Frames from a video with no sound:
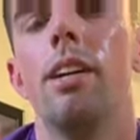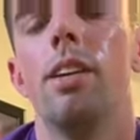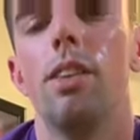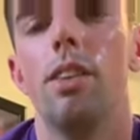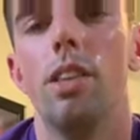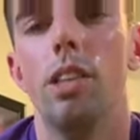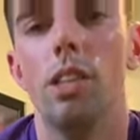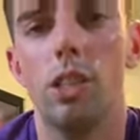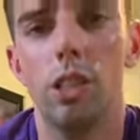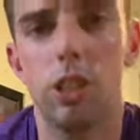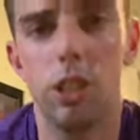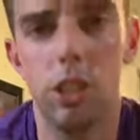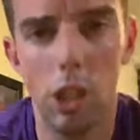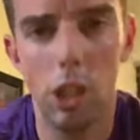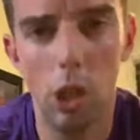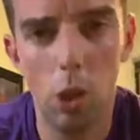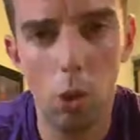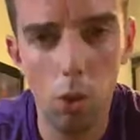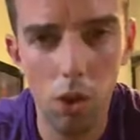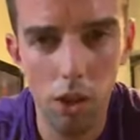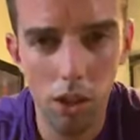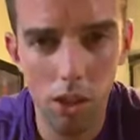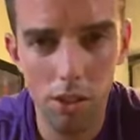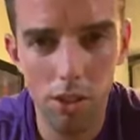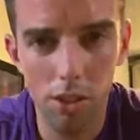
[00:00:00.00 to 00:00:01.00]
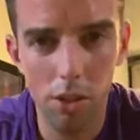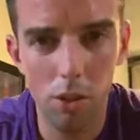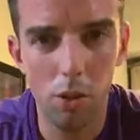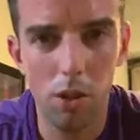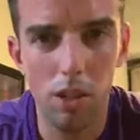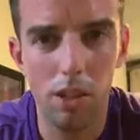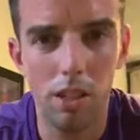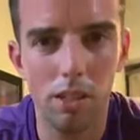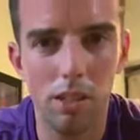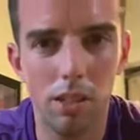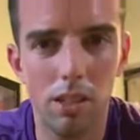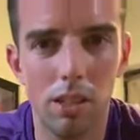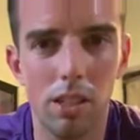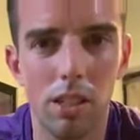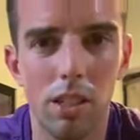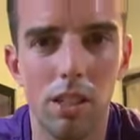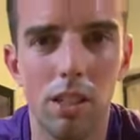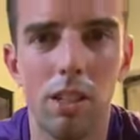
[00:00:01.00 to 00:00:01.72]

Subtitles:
the slower you do it,